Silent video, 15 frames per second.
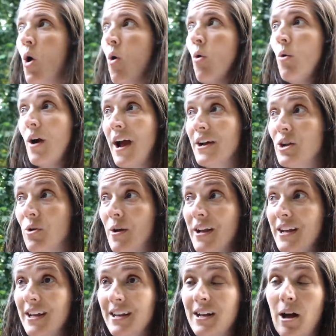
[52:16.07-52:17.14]
Or I know I
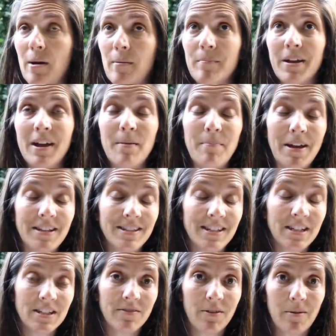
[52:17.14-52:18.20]
get um,
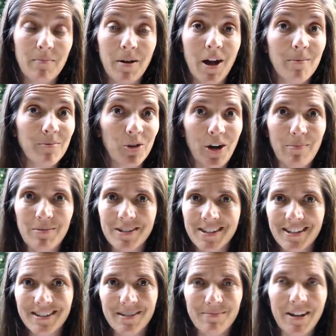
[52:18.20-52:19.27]
magazines from um, Grandma
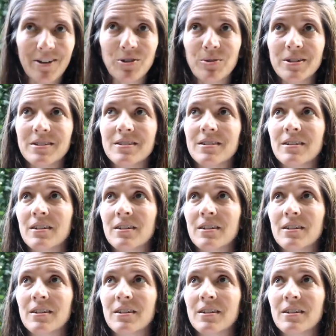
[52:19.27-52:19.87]
sends them down to us.